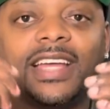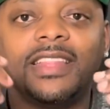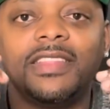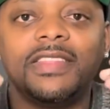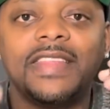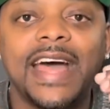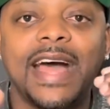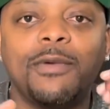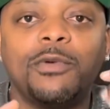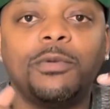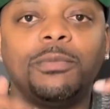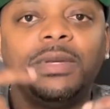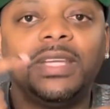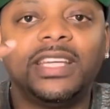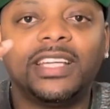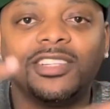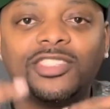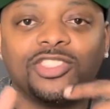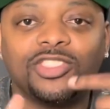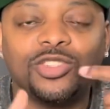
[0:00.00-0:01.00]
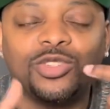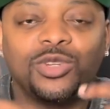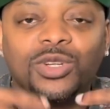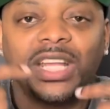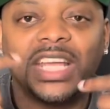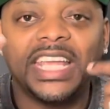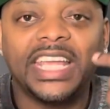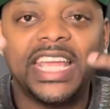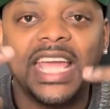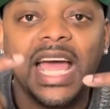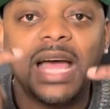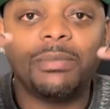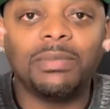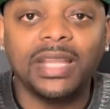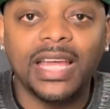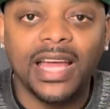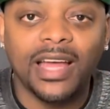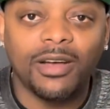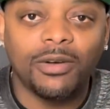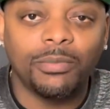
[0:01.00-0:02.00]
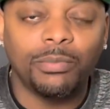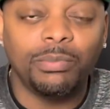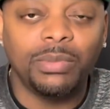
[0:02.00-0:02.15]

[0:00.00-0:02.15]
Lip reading: That will be considered a gap down.